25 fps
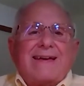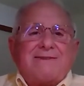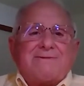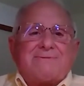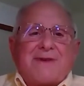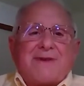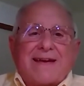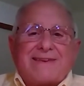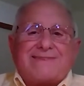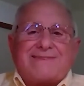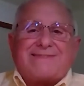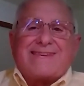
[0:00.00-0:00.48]

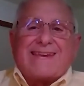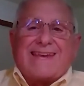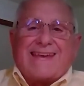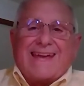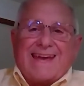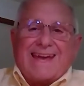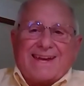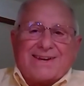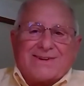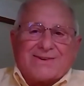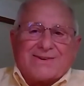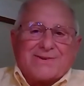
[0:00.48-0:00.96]

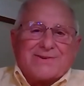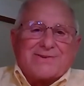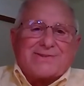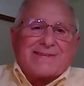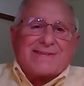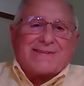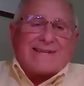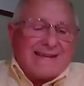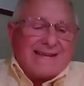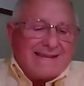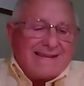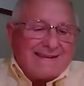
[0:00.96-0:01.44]

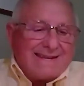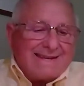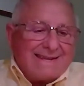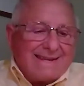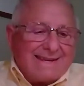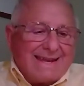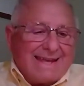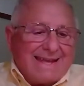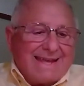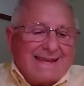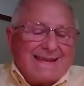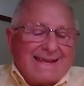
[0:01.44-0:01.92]
investigators
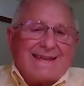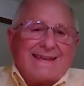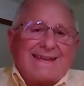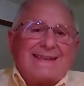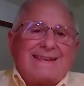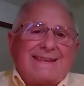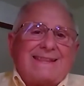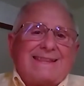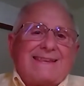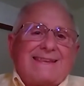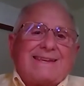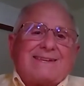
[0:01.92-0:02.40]
in
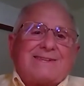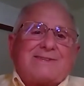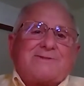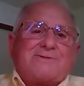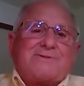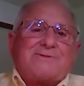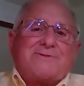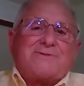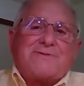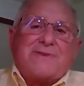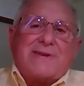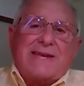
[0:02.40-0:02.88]

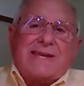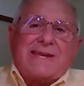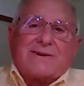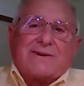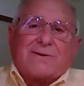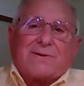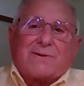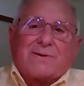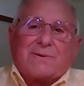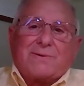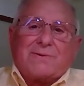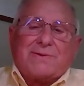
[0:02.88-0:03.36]
this
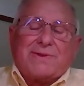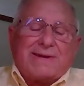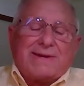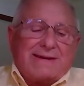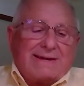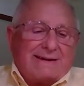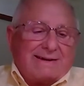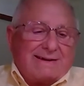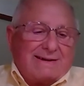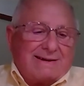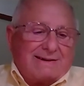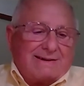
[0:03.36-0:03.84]
field